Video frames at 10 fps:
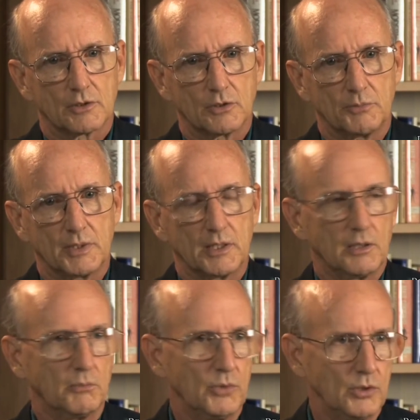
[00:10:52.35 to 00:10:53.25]
to be
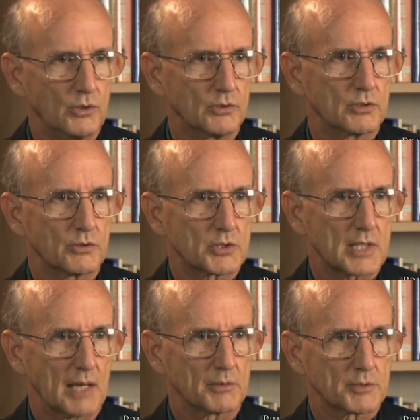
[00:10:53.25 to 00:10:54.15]
immune to
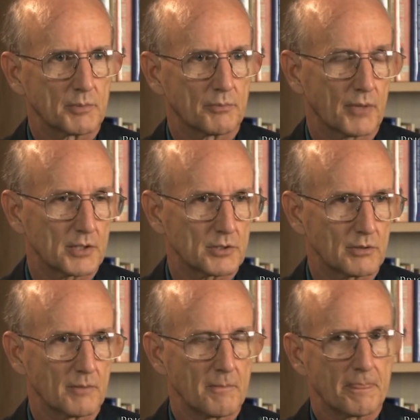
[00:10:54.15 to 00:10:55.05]
establishment
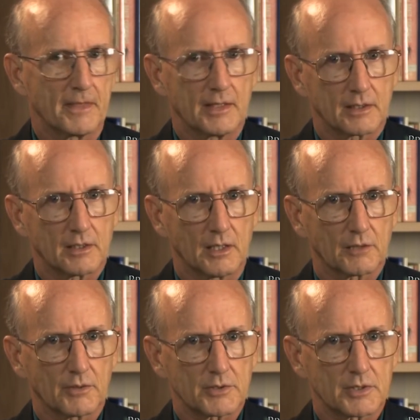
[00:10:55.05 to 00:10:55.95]
pressure in
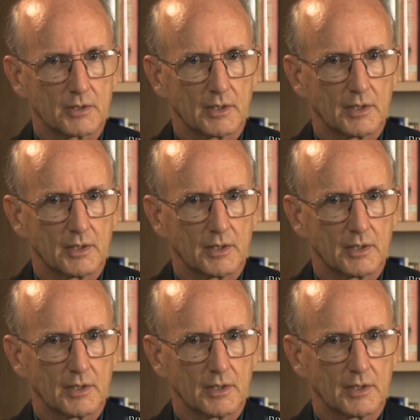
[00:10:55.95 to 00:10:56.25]
Congress.